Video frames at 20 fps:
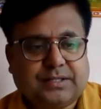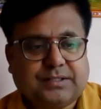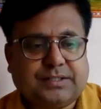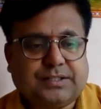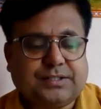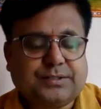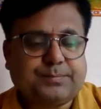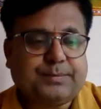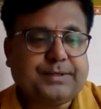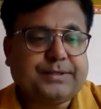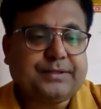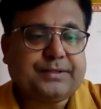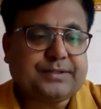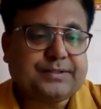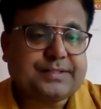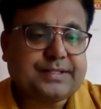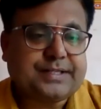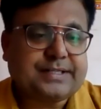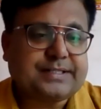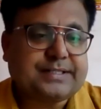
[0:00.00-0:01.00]
The speaker
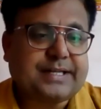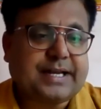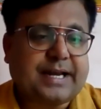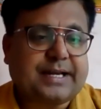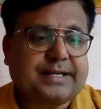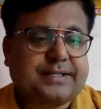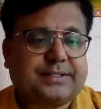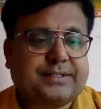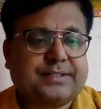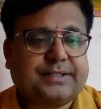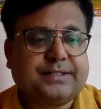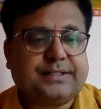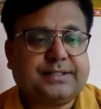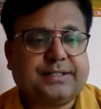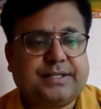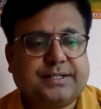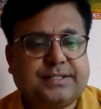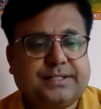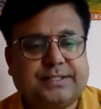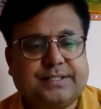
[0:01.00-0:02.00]
says that he
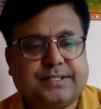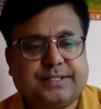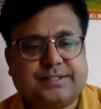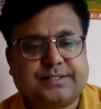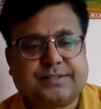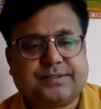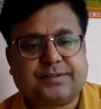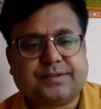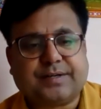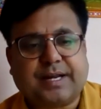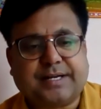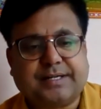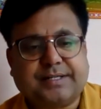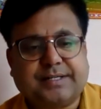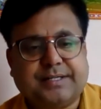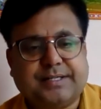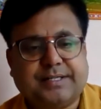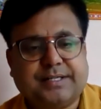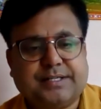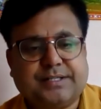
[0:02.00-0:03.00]
does this,
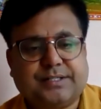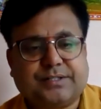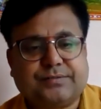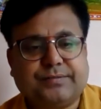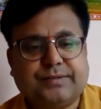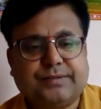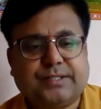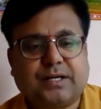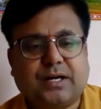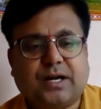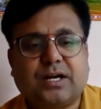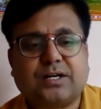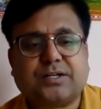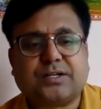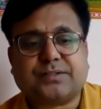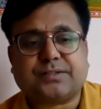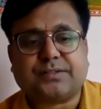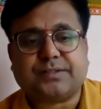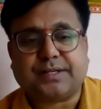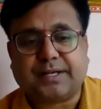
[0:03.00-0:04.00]
writing his
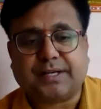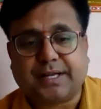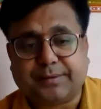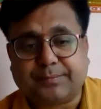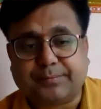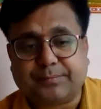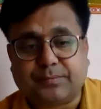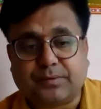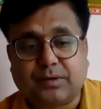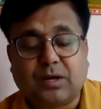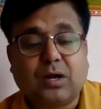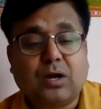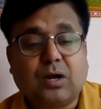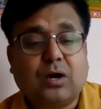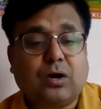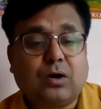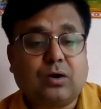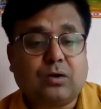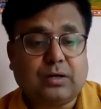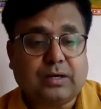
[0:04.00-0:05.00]
sweetheart's name
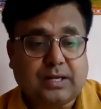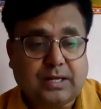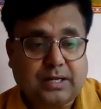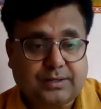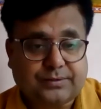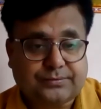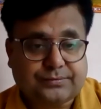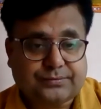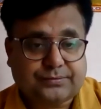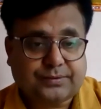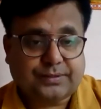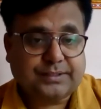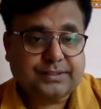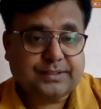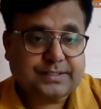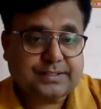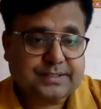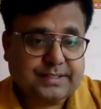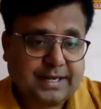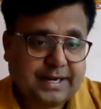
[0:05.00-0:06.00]
or love in
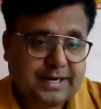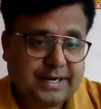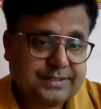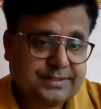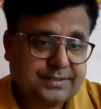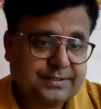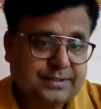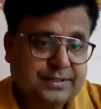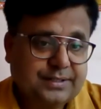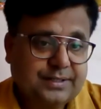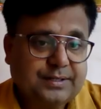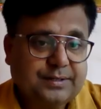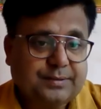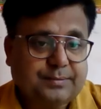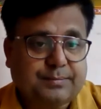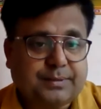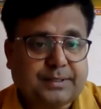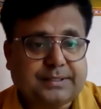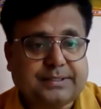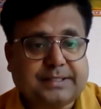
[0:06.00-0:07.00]
the sand,
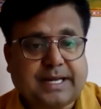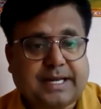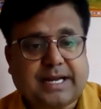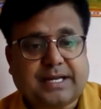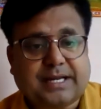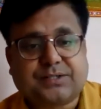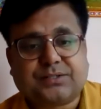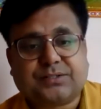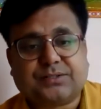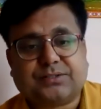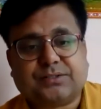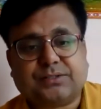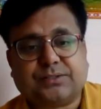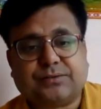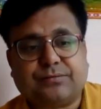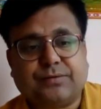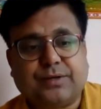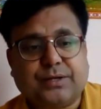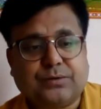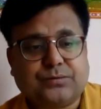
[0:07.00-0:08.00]
but that
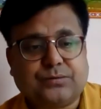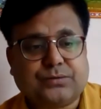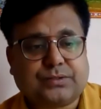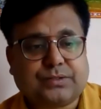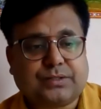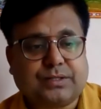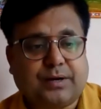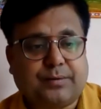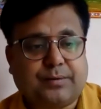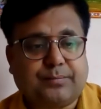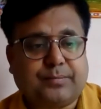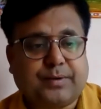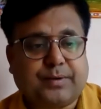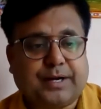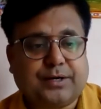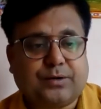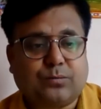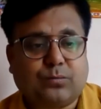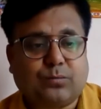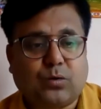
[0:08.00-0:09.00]
the waves come
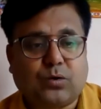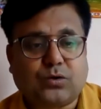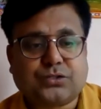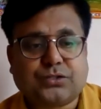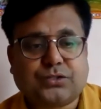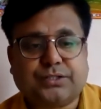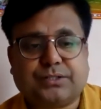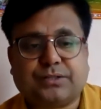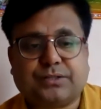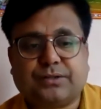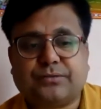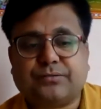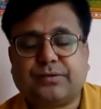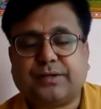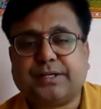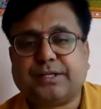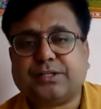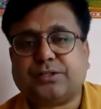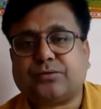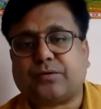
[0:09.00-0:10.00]
and wash it
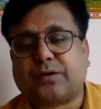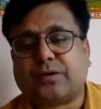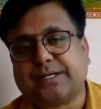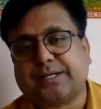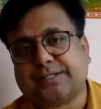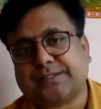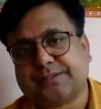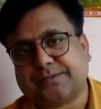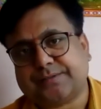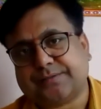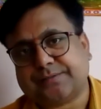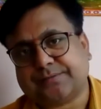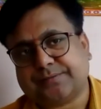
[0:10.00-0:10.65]
away twice.